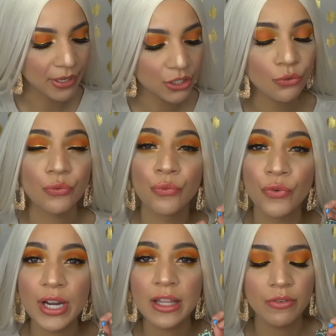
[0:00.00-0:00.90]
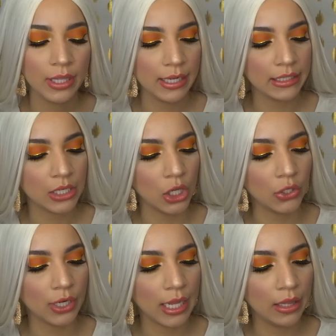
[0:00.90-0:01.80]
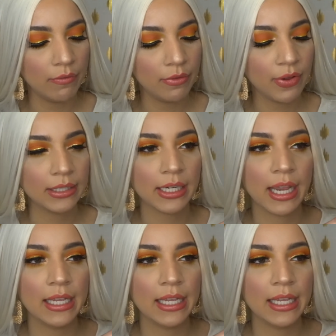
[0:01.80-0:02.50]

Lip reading: But it's a really nice color, and I love the fact that it